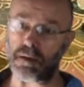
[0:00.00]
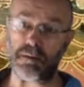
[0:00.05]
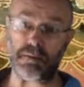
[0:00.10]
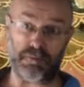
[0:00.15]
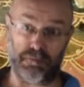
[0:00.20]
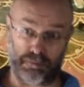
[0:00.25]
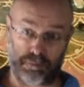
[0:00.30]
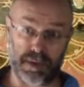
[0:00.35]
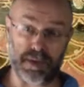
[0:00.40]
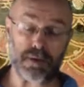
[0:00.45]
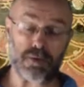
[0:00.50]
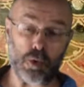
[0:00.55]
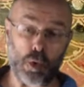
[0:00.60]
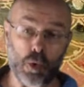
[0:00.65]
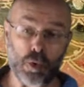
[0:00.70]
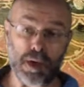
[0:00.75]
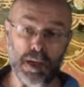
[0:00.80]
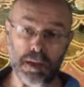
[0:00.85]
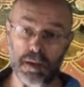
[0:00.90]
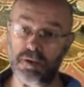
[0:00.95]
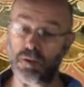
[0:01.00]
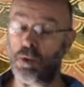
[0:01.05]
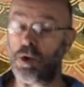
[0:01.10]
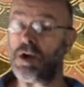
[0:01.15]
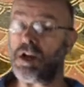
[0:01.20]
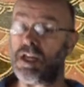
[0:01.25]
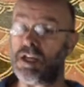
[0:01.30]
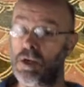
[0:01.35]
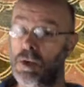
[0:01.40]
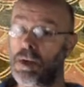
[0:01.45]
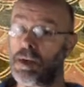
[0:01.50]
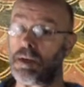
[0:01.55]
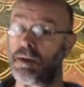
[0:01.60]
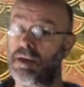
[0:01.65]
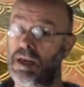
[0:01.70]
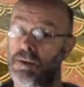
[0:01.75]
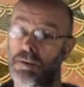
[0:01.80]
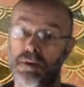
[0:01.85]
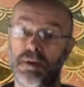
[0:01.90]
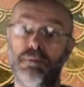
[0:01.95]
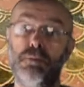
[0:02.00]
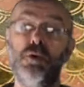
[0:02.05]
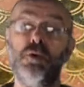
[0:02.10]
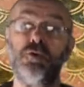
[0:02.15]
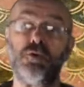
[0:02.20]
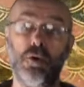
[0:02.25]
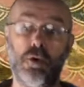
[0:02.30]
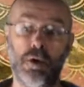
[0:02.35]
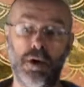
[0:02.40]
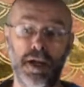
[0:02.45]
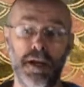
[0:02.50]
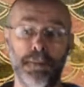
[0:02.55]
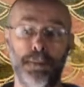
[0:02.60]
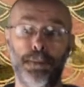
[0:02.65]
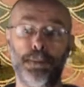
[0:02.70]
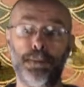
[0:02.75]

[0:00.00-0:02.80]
and stories, the word he uses there is mythoi,